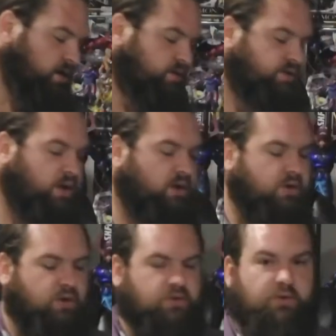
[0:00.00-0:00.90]

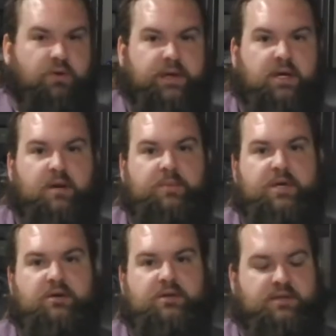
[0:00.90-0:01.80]
So, growing up
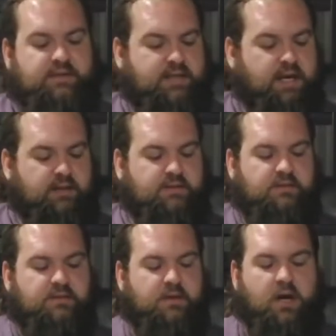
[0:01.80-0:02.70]
here in the
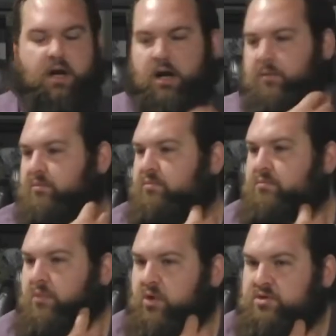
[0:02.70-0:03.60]
States,
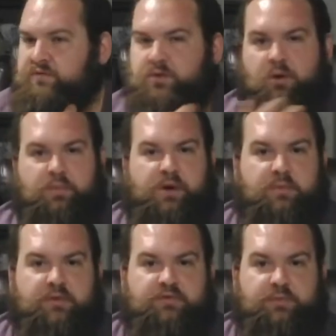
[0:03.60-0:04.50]
most of you are
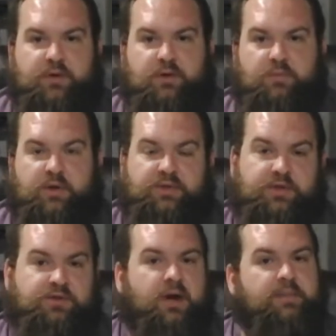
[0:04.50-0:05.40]
probably familiar with
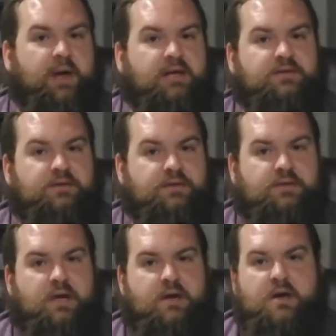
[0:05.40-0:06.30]
the
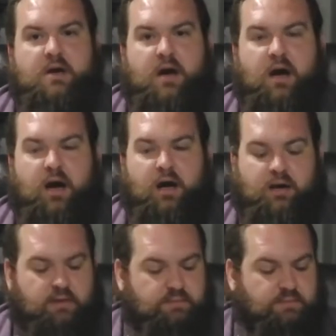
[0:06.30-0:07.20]
Trendmasters,
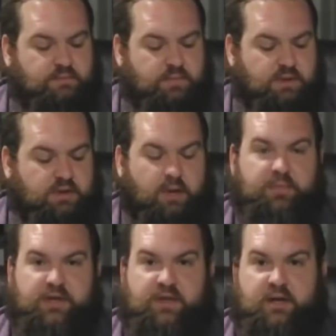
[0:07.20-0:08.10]
a
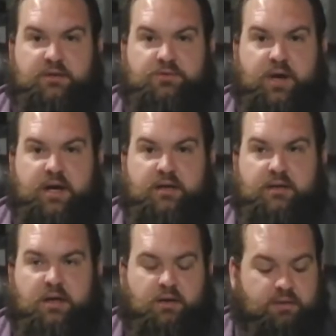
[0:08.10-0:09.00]
company that created
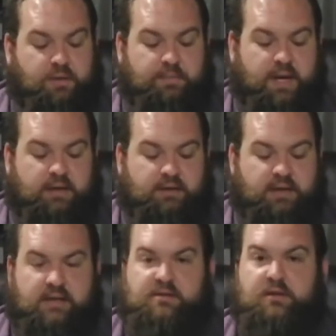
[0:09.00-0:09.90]
or that made the
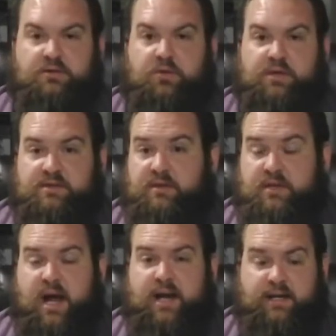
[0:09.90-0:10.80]
Godzilla toys in the
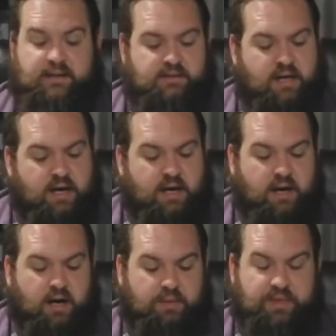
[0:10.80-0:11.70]
90s.
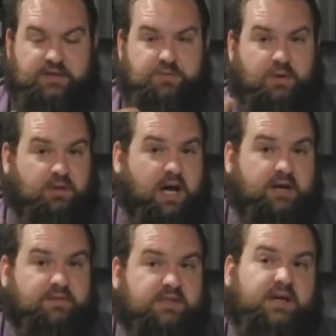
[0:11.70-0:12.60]
That's where a
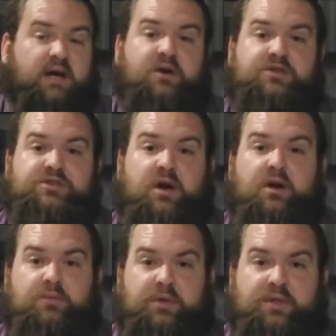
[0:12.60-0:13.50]
lot of us got our
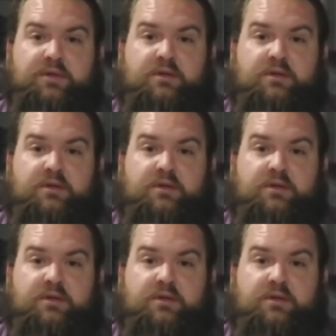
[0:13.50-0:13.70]
start with